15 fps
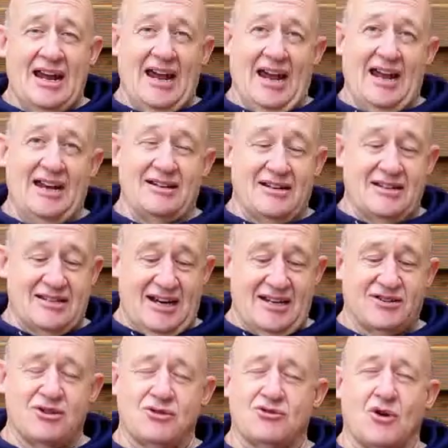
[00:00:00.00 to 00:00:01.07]
and it's had
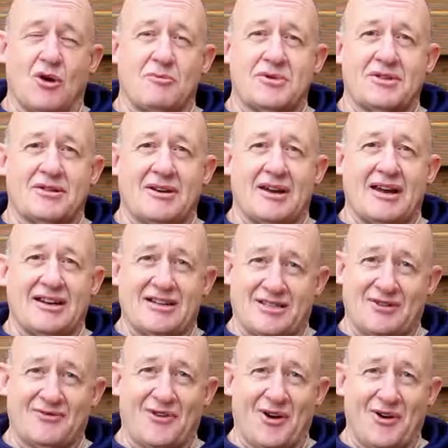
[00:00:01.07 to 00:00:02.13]
two drops and it's
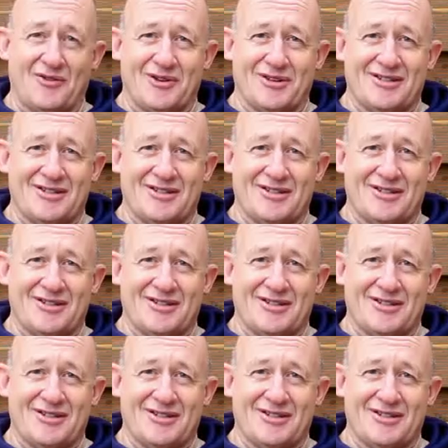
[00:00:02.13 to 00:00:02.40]
survived